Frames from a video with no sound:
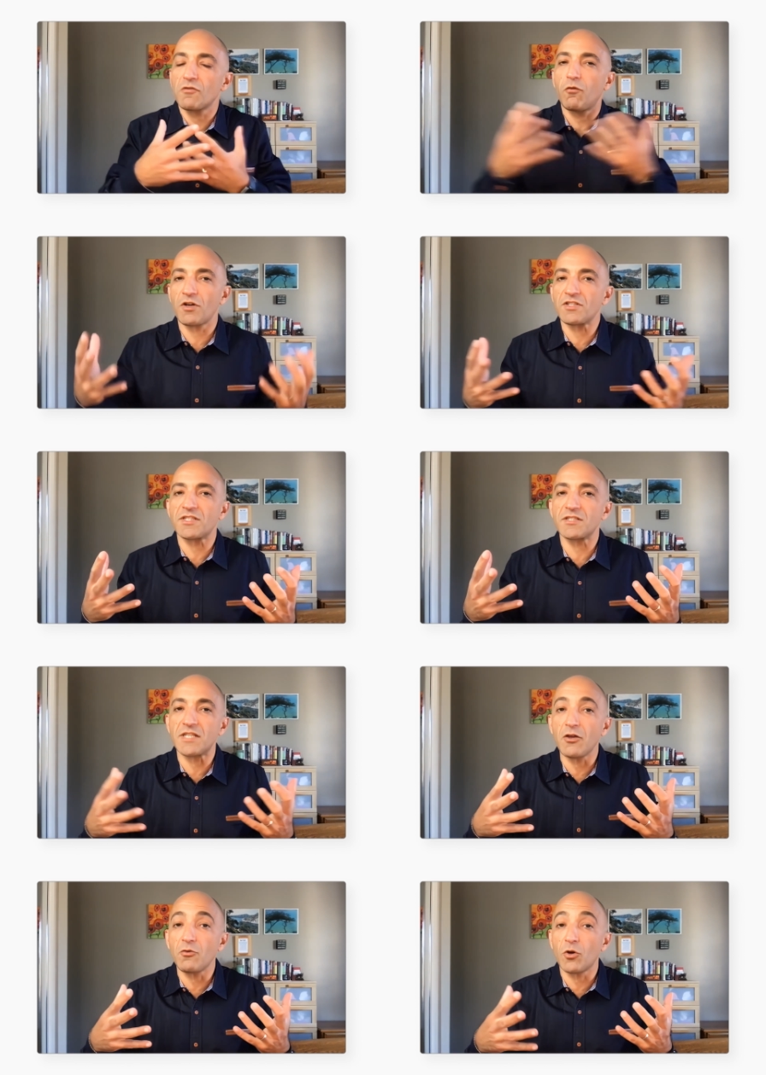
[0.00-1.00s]
So for
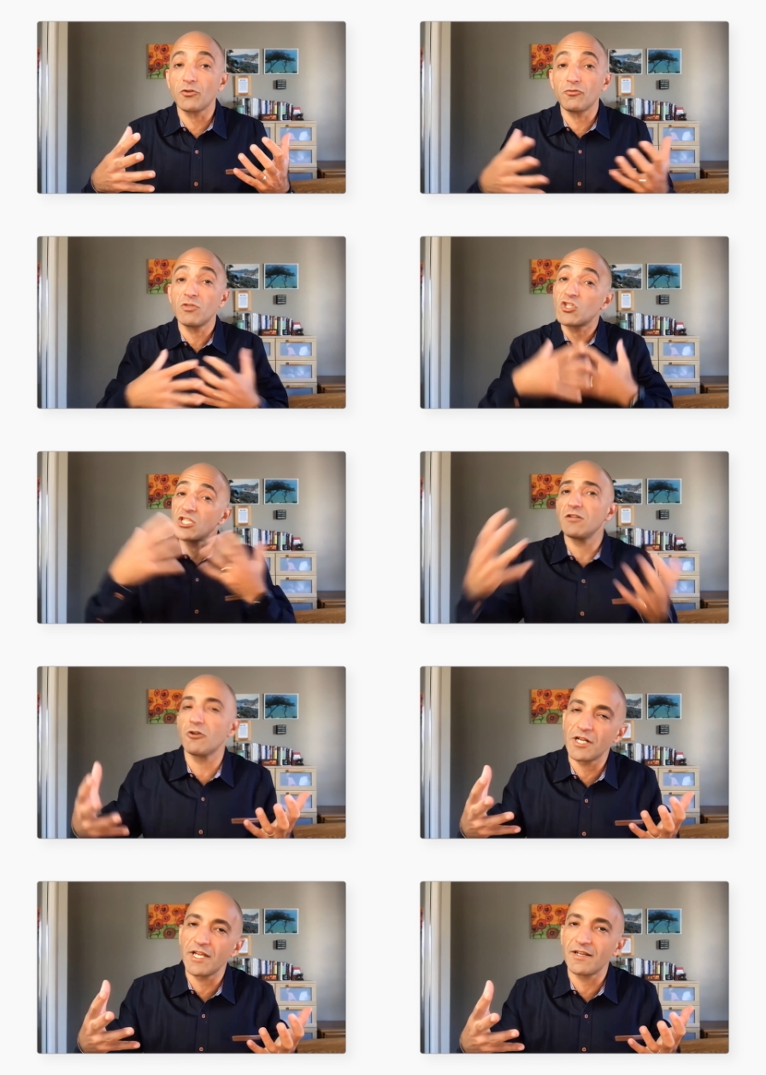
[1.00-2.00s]
instance, now you want to do machine
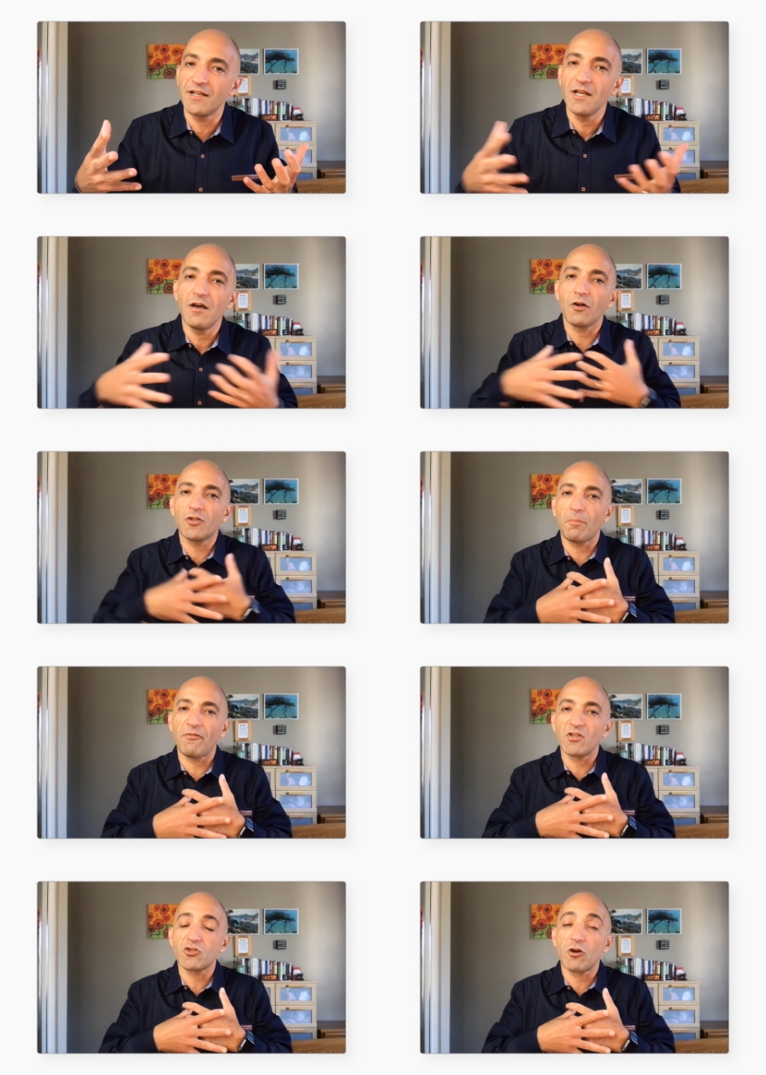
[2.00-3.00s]
learning on top
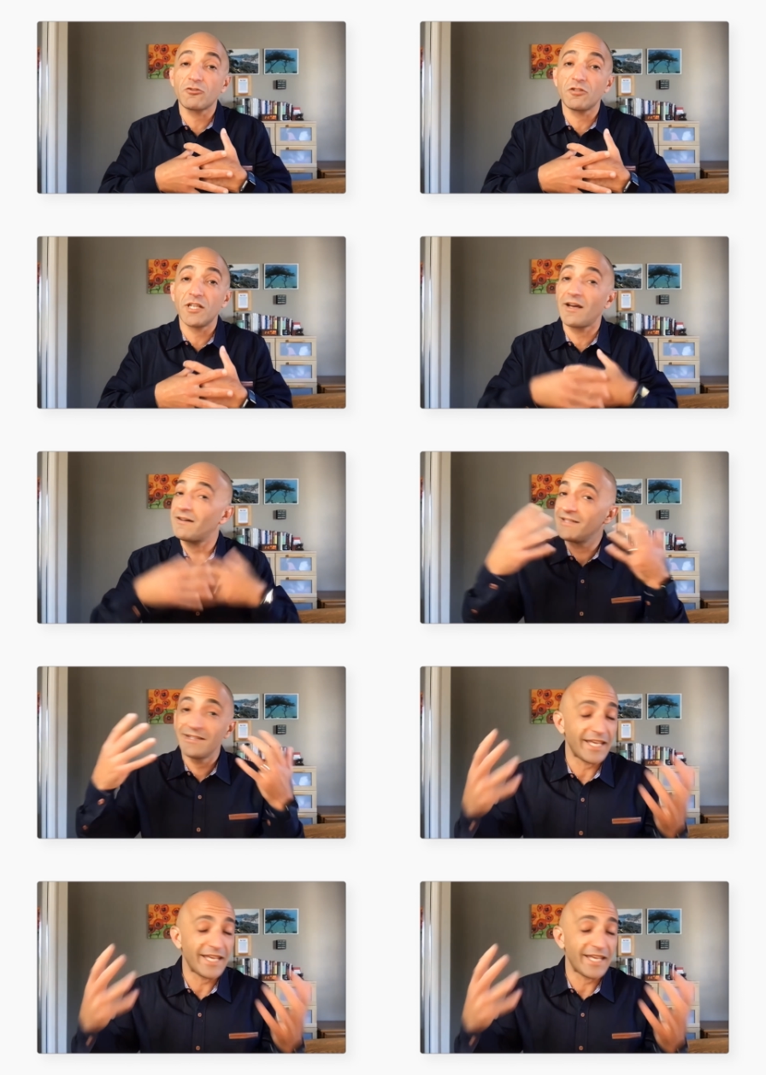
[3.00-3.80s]
of unstructured data.